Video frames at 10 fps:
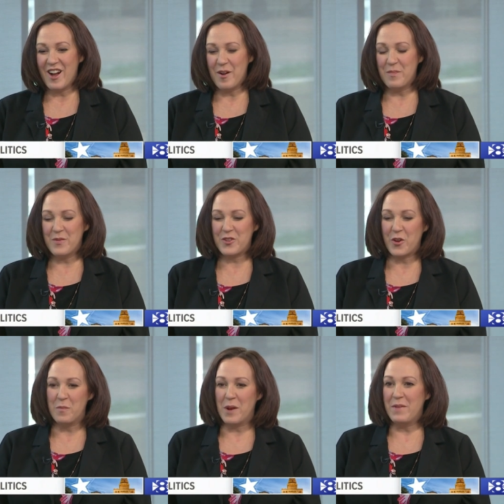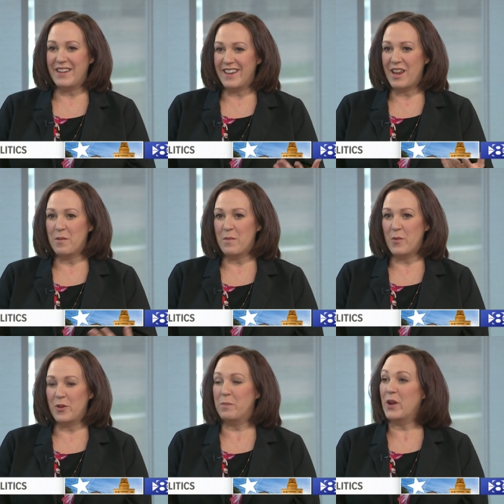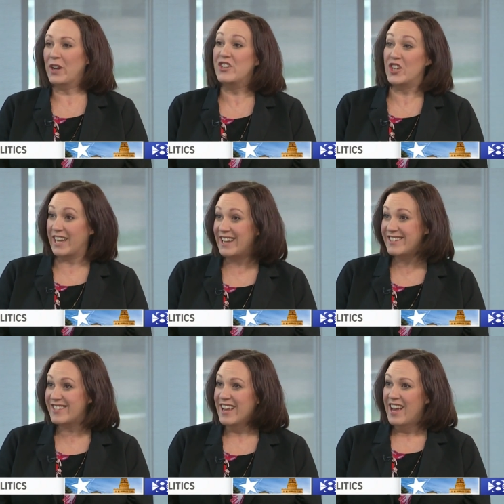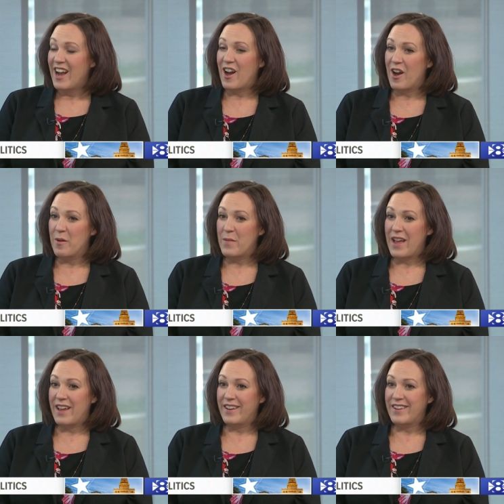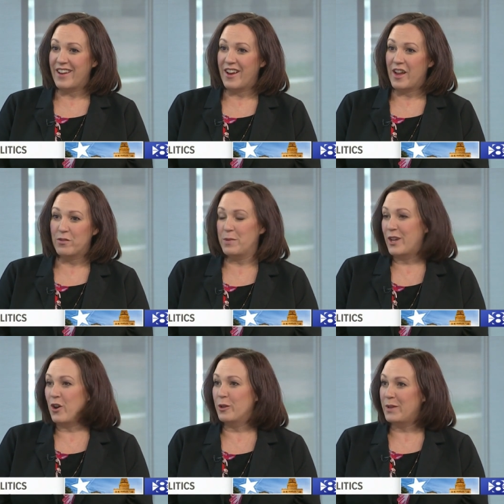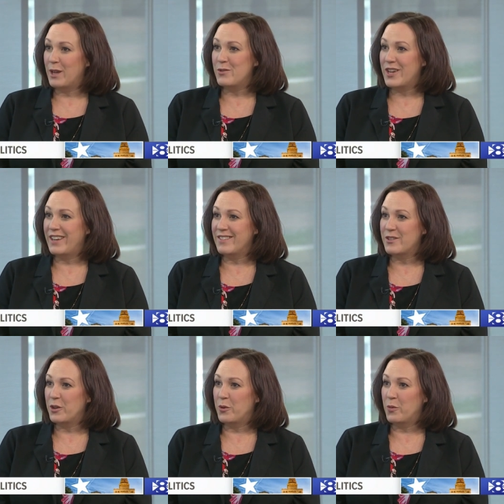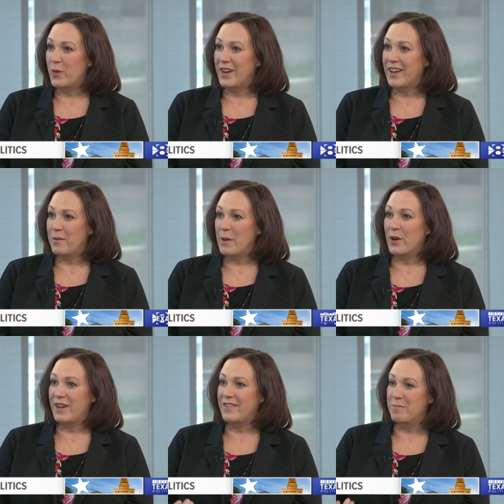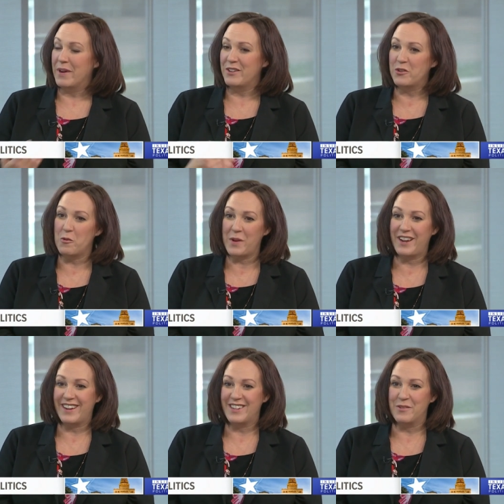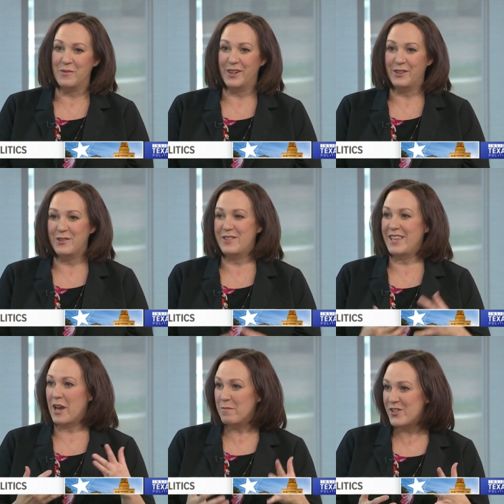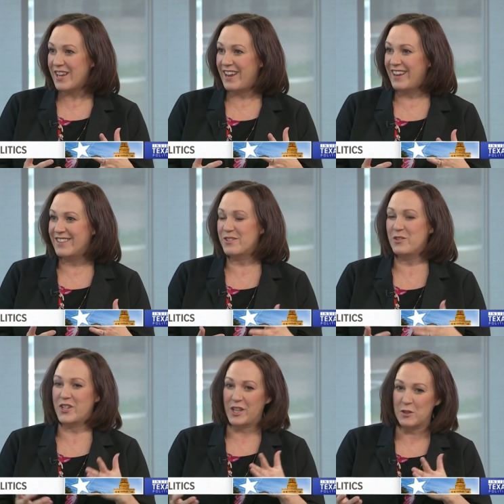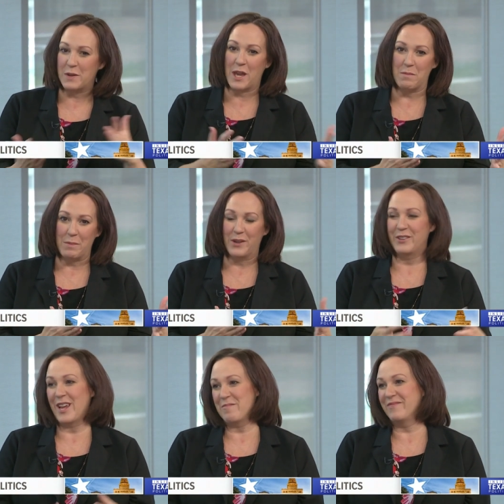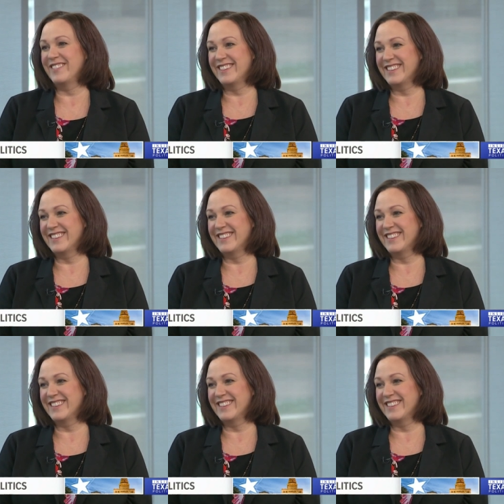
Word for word: um, so my maiden name was Mary Jennings, um, and uh, everybody called me M J, and so when I married my soulmate, I didn't want to lose the M J, and so Jennings became my middle name.